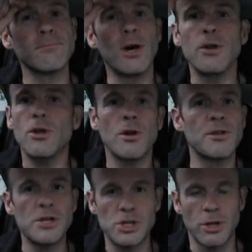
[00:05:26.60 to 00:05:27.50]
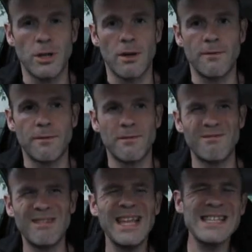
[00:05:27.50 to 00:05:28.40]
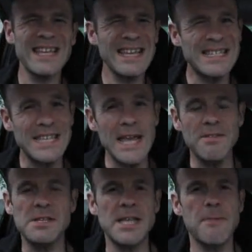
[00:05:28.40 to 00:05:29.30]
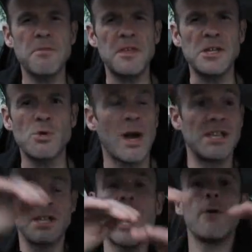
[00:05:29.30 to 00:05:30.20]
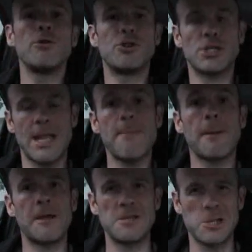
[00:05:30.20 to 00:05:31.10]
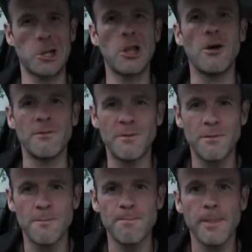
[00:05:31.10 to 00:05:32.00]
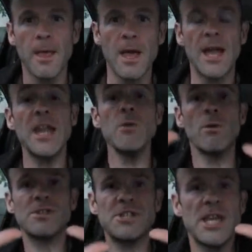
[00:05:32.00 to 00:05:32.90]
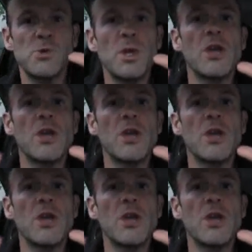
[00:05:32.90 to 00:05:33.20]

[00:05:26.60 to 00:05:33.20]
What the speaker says: unconditional love. Well, that's like saying the same thing twice. I would just label it as love. And any one stage we